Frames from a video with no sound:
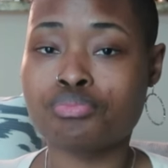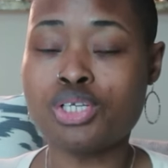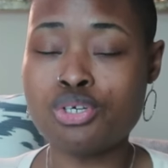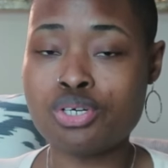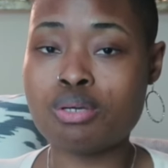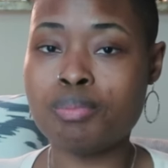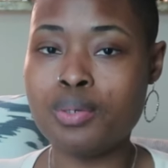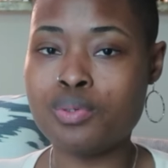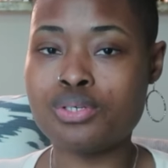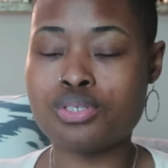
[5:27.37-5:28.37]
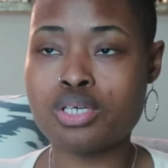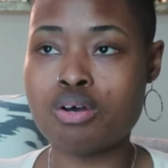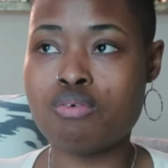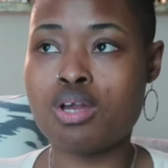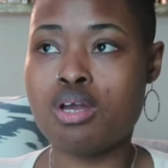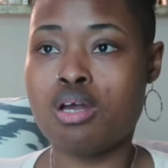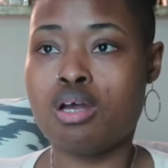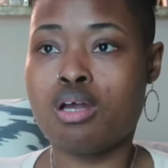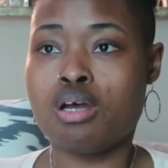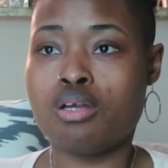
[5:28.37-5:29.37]
You should compete with yourself.
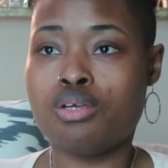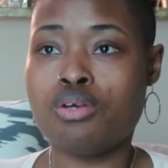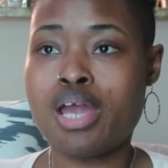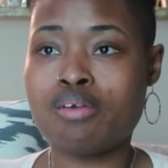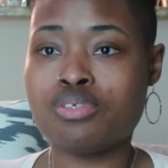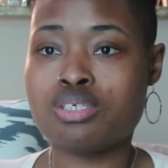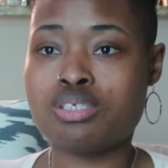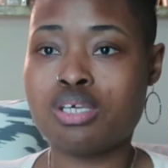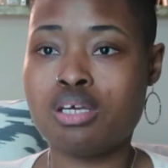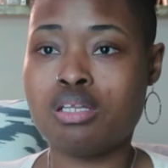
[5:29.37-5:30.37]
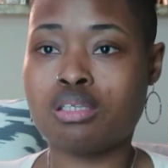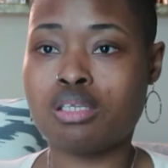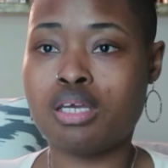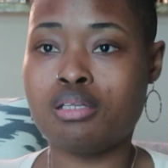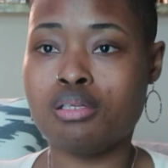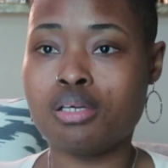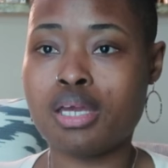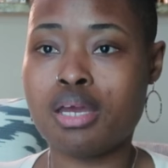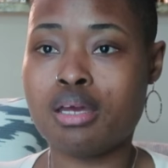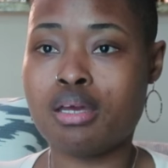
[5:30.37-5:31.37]
You have to sit and
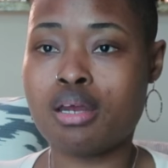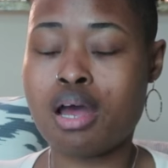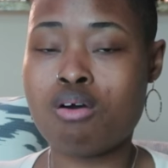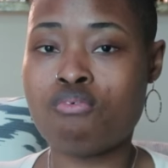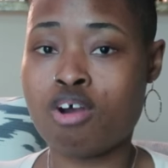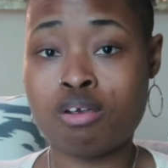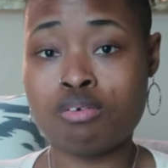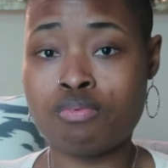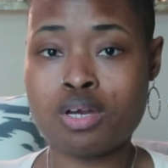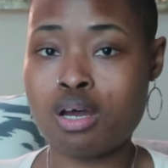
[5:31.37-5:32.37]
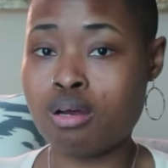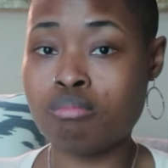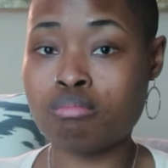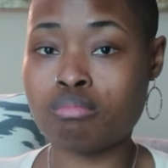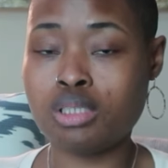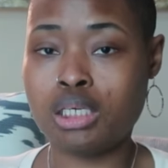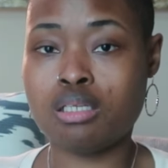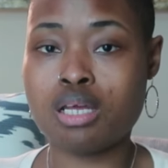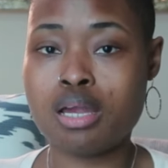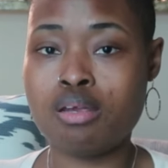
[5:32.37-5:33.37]
look at how far you've come
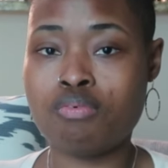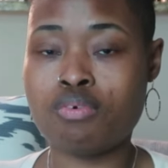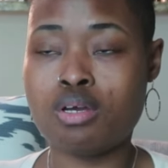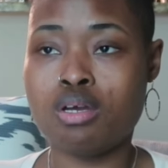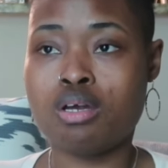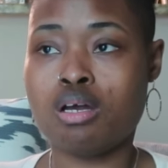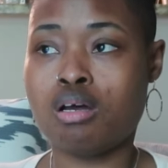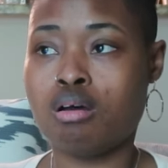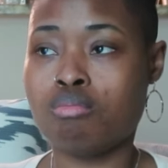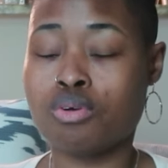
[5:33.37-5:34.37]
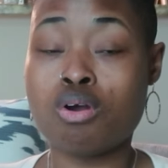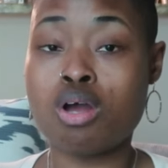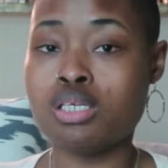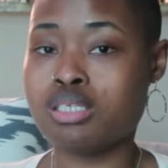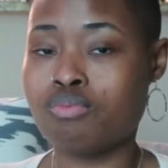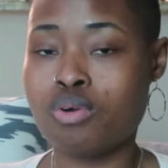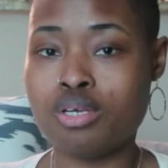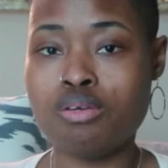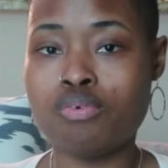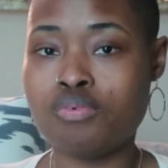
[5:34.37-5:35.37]
in life, regardless of
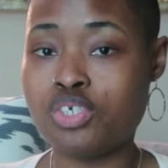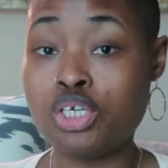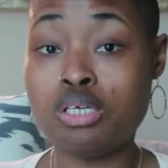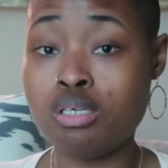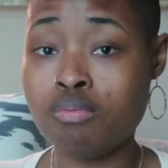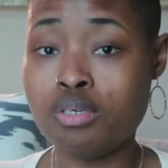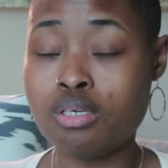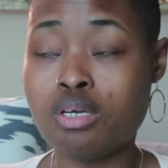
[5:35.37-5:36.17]
what you've achieved.